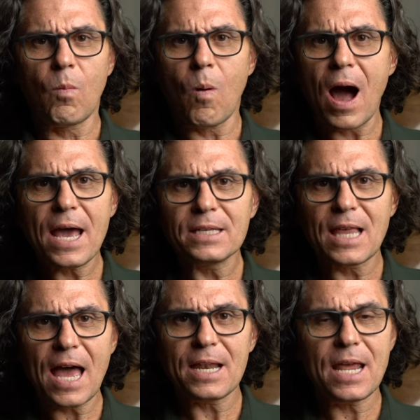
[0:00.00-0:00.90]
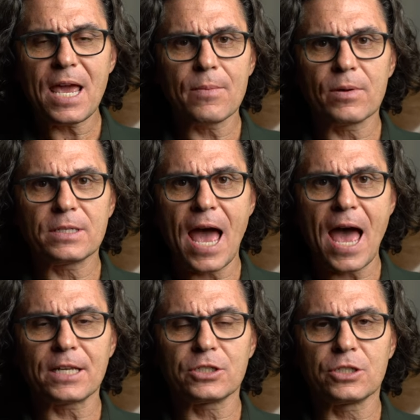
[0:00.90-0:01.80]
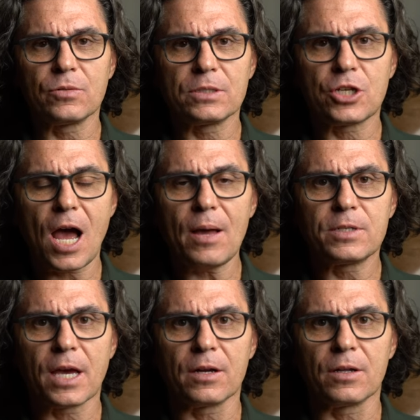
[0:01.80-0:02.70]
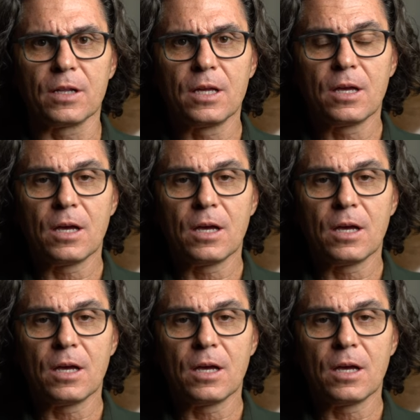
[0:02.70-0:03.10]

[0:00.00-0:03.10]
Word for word: Why is that name attached to his job title?